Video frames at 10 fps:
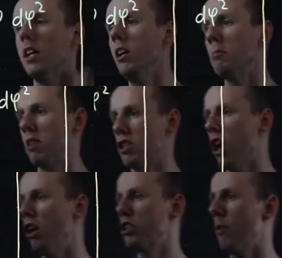plus
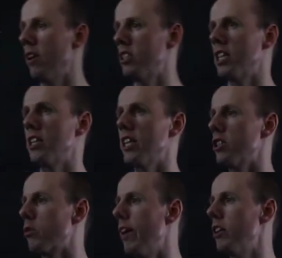r squared d theta
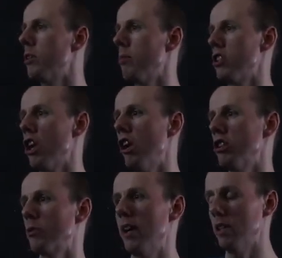squared plus r
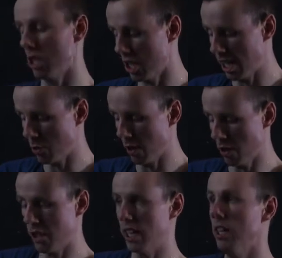squared sine squared
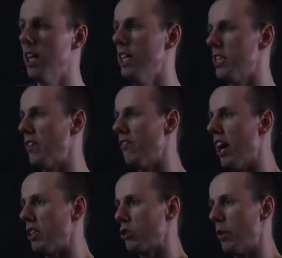theta d
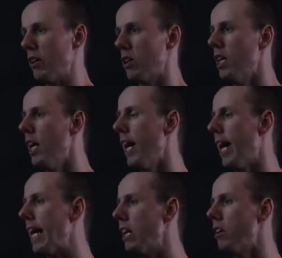phi squared.
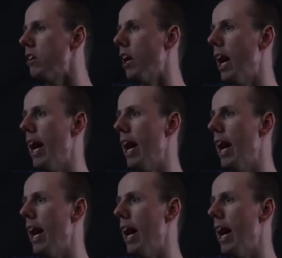Here,